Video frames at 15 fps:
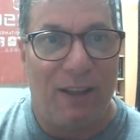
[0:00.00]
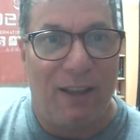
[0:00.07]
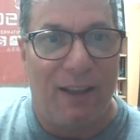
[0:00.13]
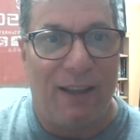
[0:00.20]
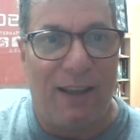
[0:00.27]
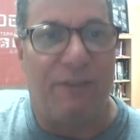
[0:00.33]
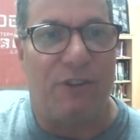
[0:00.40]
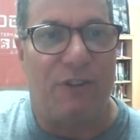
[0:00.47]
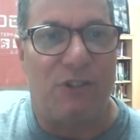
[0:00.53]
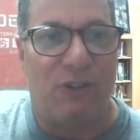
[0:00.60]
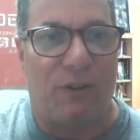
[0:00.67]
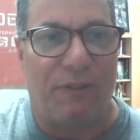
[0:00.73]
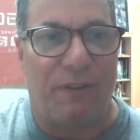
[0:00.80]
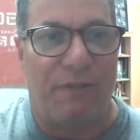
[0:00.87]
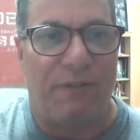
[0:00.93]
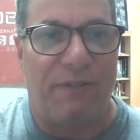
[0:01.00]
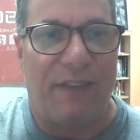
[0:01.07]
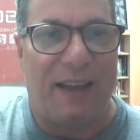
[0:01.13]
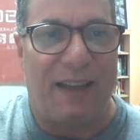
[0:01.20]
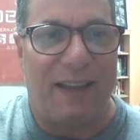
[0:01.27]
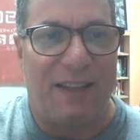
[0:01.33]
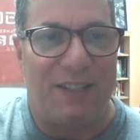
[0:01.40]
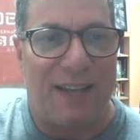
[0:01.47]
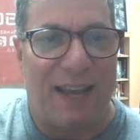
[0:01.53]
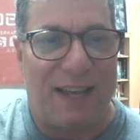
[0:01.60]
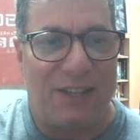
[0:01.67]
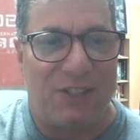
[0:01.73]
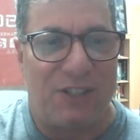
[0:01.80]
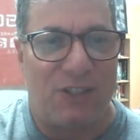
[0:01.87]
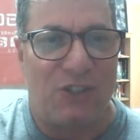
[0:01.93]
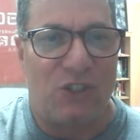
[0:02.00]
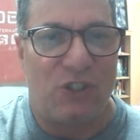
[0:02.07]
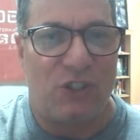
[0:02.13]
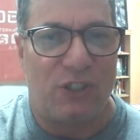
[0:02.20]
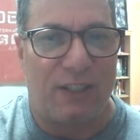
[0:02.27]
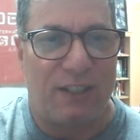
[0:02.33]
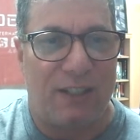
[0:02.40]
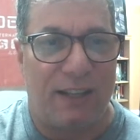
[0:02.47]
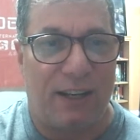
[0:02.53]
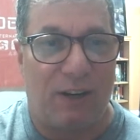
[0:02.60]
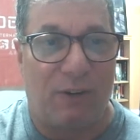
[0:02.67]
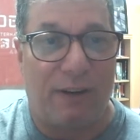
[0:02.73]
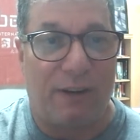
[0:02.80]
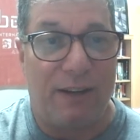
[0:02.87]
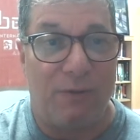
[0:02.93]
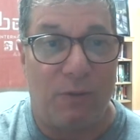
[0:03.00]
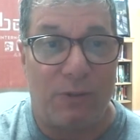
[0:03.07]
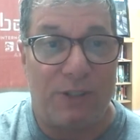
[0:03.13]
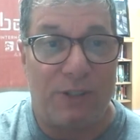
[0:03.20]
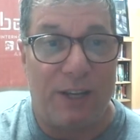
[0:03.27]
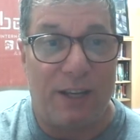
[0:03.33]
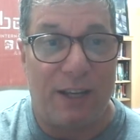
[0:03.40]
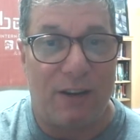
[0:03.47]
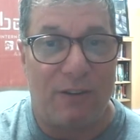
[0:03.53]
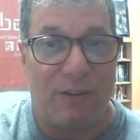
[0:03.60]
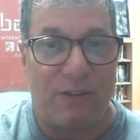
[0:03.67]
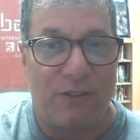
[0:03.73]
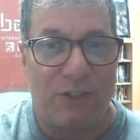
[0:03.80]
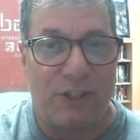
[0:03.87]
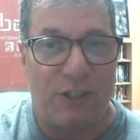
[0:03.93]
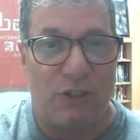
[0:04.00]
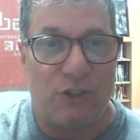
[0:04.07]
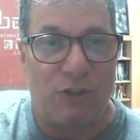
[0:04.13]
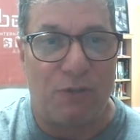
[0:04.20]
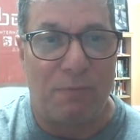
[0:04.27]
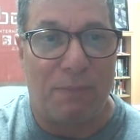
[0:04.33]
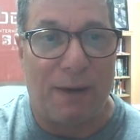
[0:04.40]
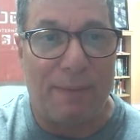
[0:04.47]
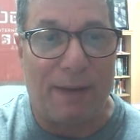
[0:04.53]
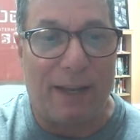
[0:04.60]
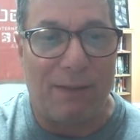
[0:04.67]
Have yourself a fantastic Sunday, all right? Well, take care. See you soon. Bye-bye.